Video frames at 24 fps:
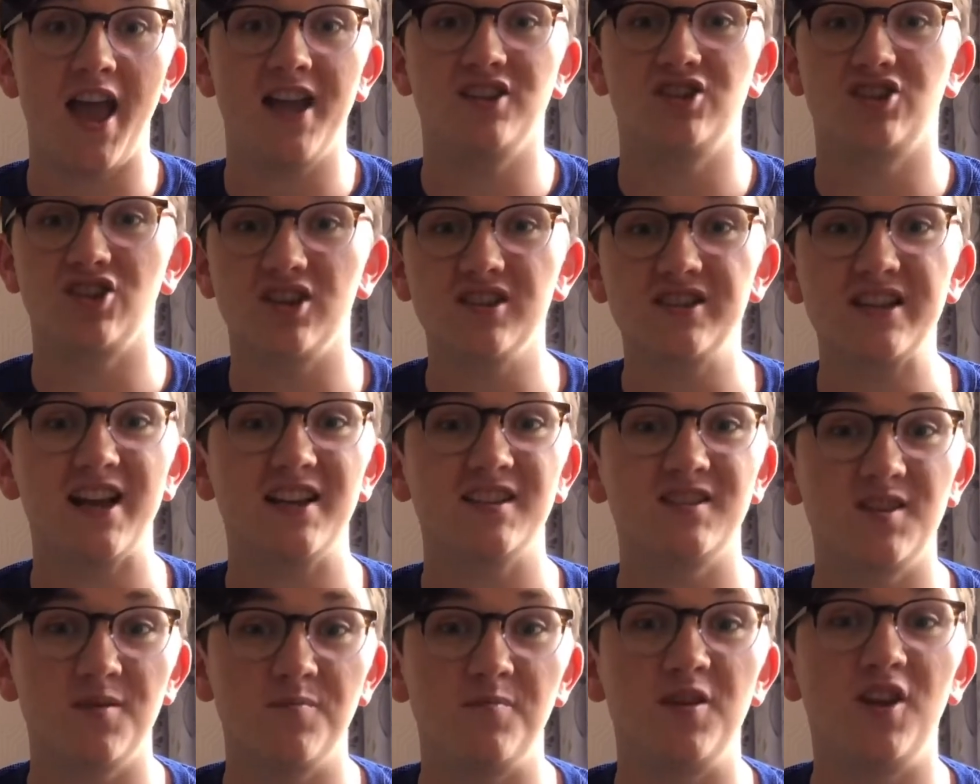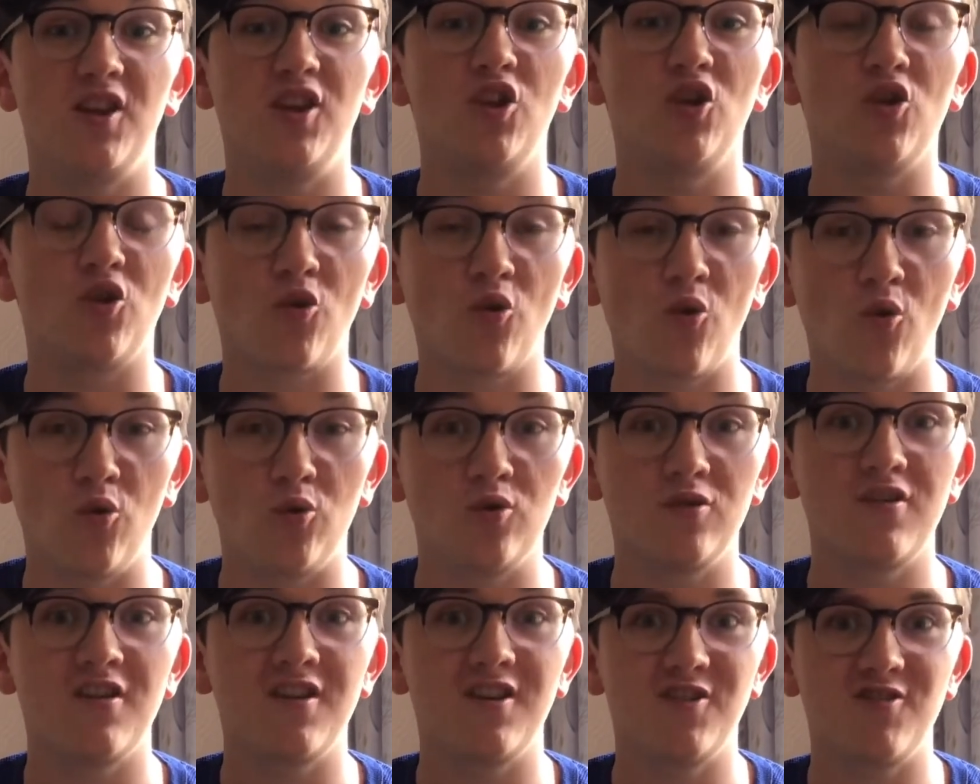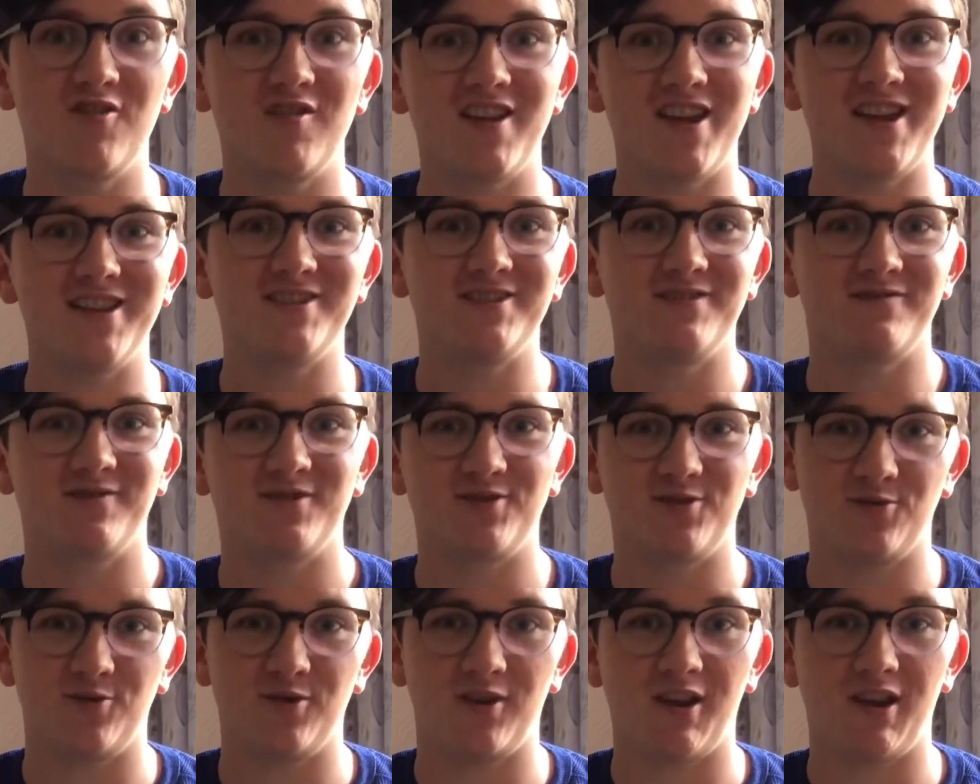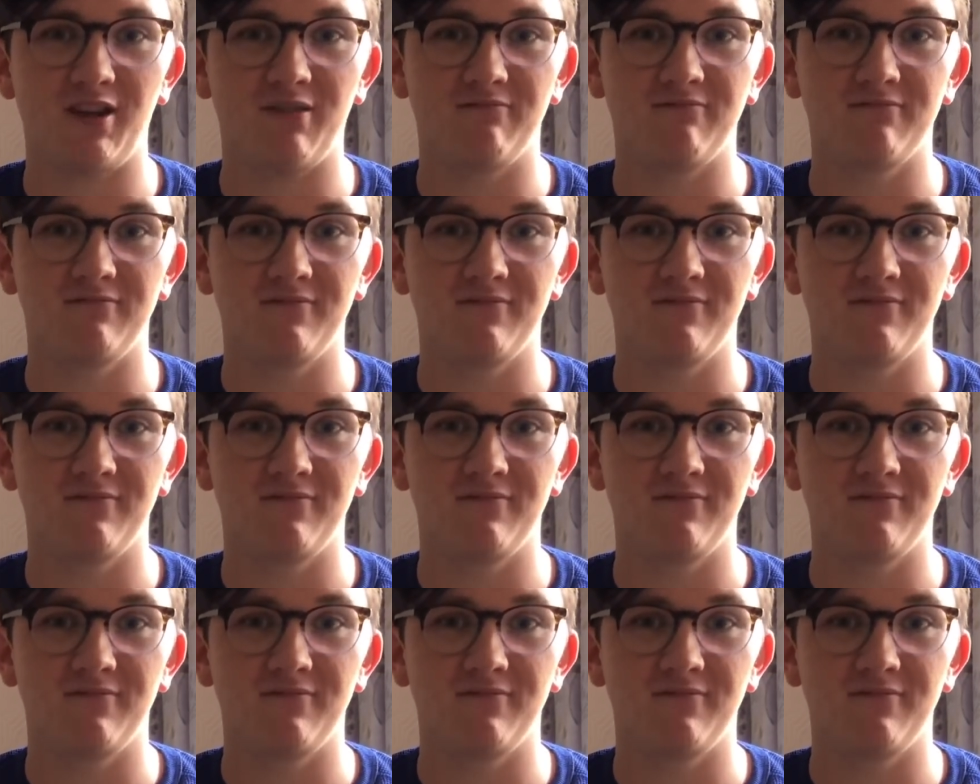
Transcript: It just has to be your own creative story.